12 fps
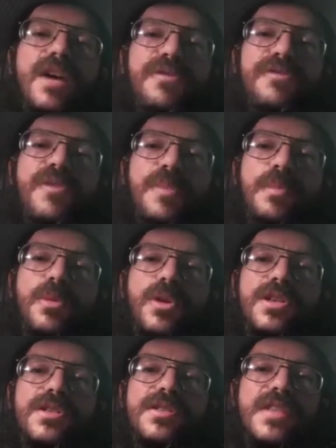for people
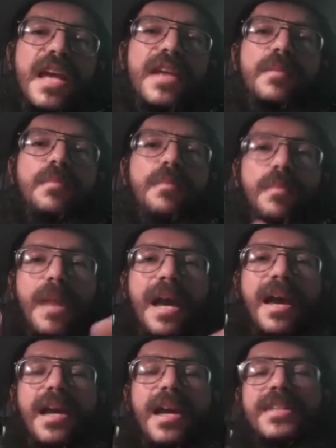to take
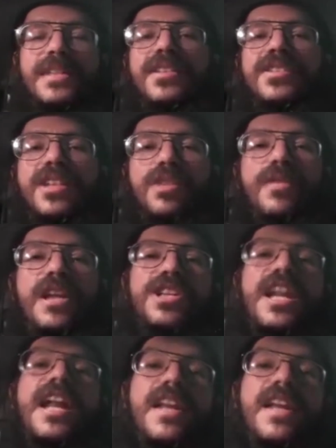into consideration
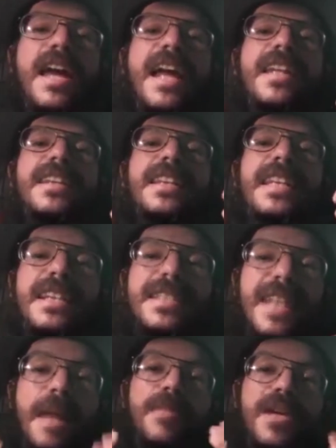and at least,
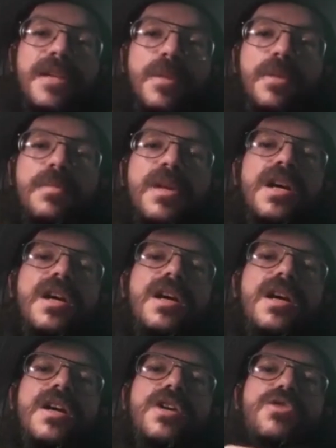at minimum,
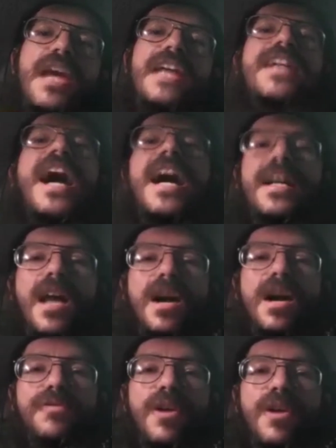create dialogue
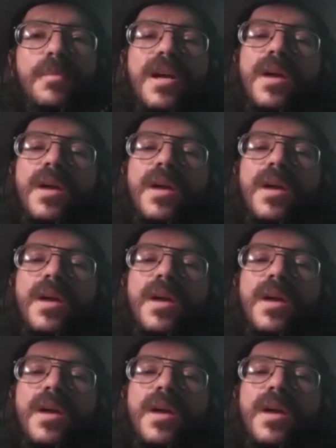from.